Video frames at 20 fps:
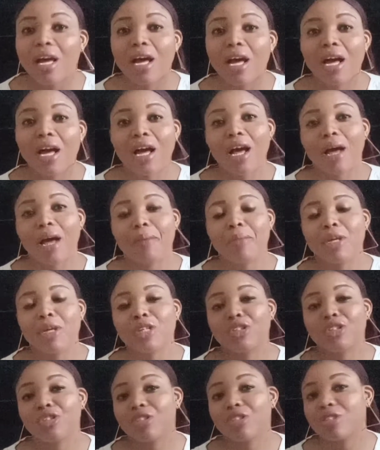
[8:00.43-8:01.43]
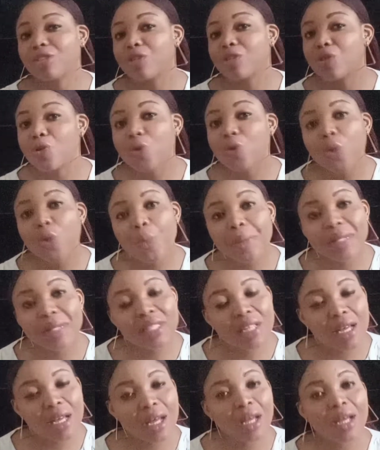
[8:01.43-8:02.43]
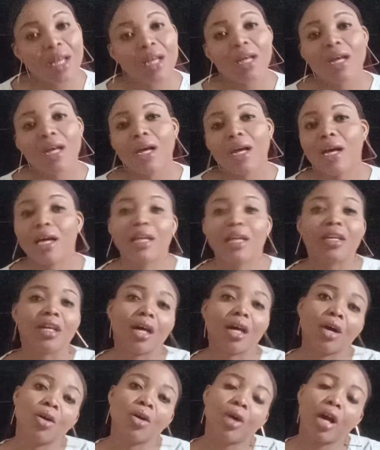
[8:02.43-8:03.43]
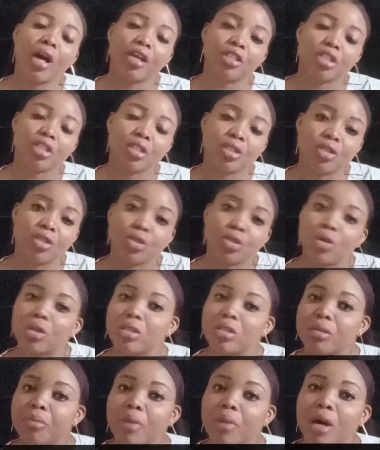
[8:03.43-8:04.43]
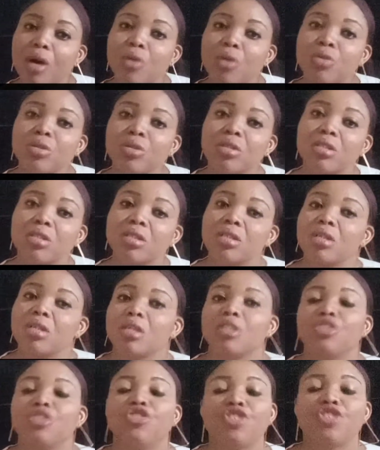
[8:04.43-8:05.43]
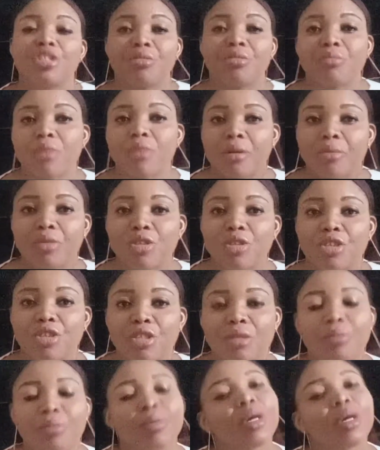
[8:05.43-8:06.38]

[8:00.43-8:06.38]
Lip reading: I mentioned glucometer, and now I just talked about gym membership.